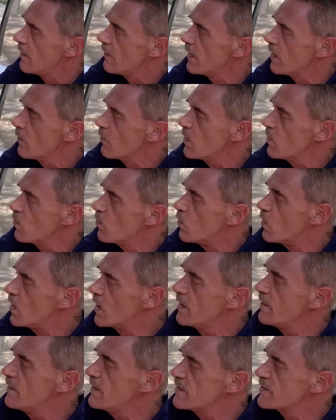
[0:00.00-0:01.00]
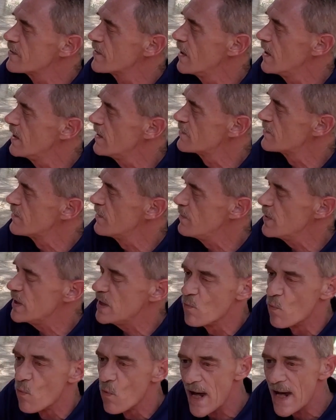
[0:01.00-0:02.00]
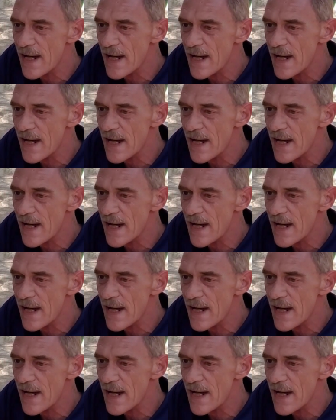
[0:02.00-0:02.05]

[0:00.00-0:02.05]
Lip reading: that we wanted these grains to be